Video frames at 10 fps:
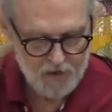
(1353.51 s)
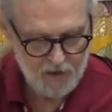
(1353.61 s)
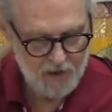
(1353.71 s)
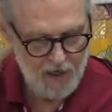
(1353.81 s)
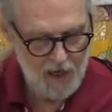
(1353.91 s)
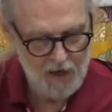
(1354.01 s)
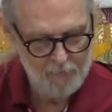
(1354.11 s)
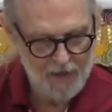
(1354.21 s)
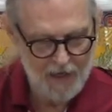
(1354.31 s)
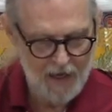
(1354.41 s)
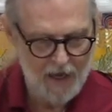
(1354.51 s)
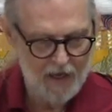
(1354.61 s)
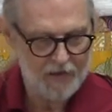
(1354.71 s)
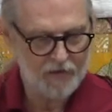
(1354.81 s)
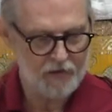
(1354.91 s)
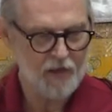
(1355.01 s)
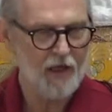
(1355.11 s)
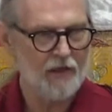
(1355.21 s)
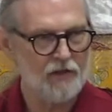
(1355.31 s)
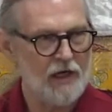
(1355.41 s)
to come and
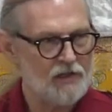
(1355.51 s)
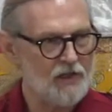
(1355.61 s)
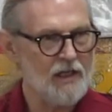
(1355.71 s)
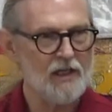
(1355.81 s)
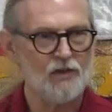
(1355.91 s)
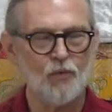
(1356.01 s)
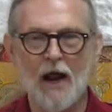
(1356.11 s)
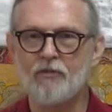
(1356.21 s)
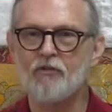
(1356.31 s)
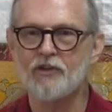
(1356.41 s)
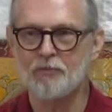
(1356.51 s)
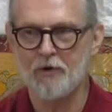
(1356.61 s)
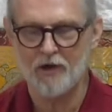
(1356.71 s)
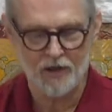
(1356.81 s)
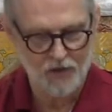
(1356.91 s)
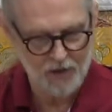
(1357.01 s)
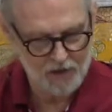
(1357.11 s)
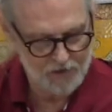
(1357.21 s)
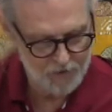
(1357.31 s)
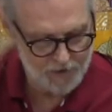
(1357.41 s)
address these wrathful spirits here.
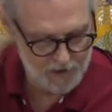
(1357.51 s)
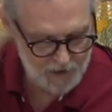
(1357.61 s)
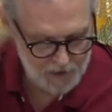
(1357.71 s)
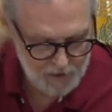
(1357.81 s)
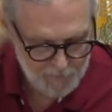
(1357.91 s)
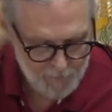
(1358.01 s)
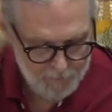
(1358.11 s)
And so he did,